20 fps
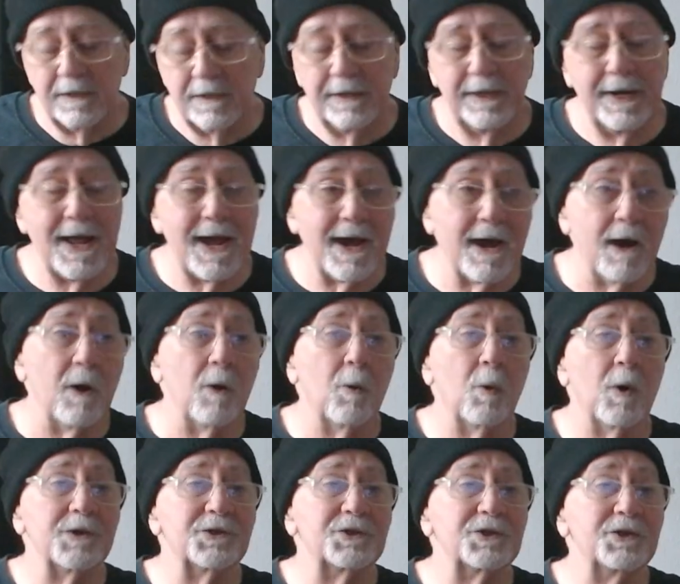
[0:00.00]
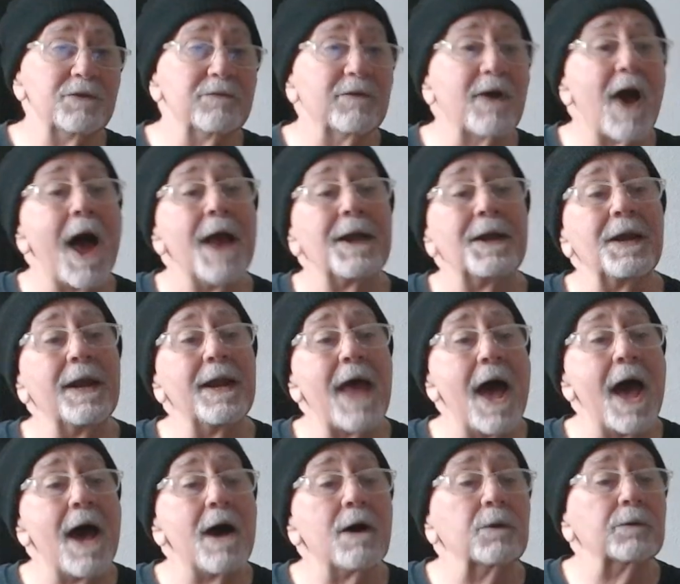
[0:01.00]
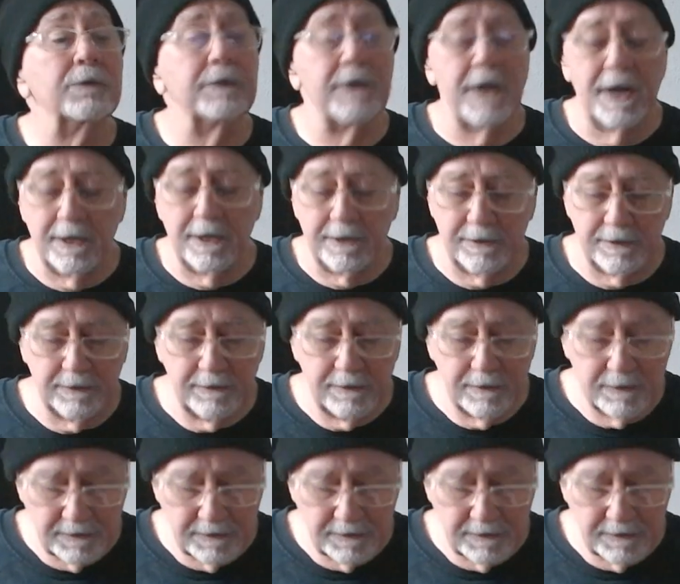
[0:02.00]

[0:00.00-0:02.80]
Now, once you've gotten down there,